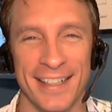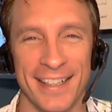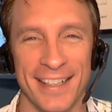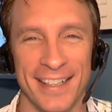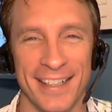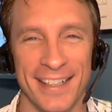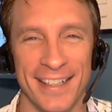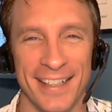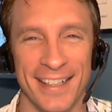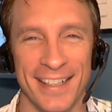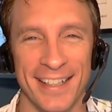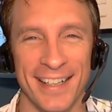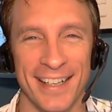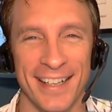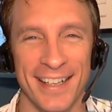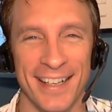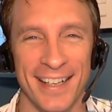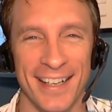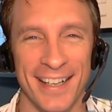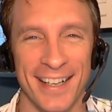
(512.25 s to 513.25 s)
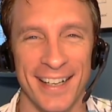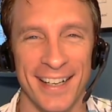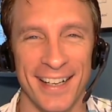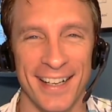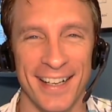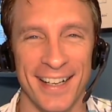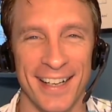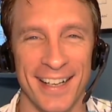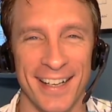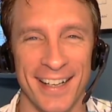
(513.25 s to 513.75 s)

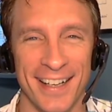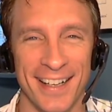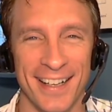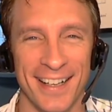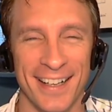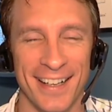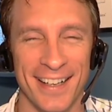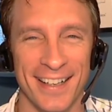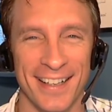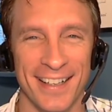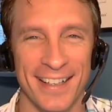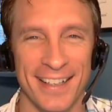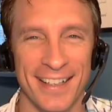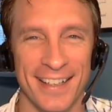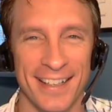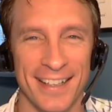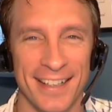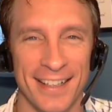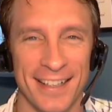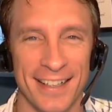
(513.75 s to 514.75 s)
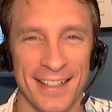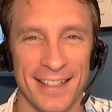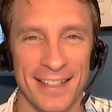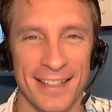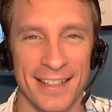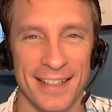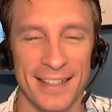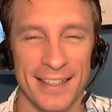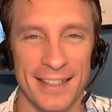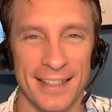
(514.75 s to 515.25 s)

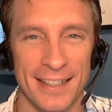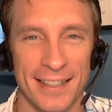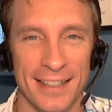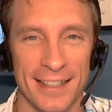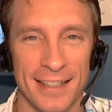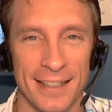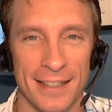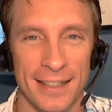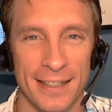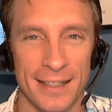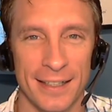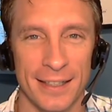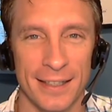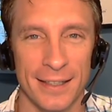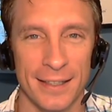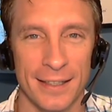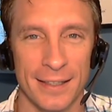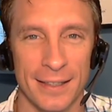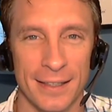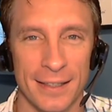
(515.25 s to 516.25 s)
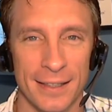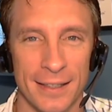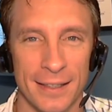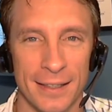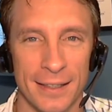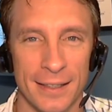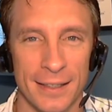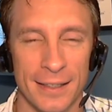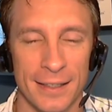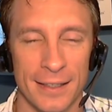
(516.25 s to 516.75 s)

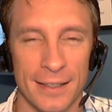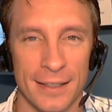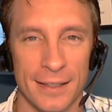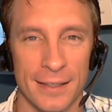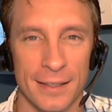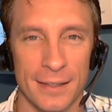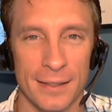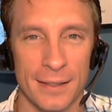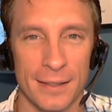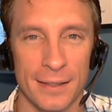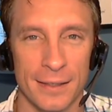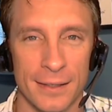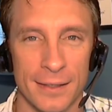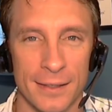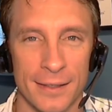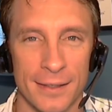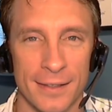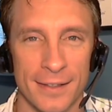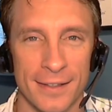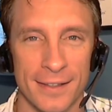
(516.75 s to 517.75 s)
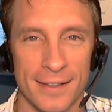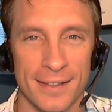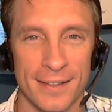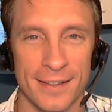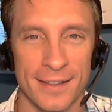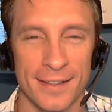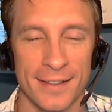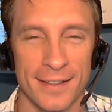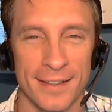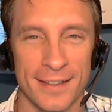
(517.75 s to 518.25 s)

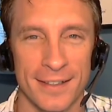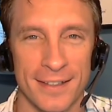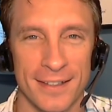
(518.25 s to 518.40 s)
(silent)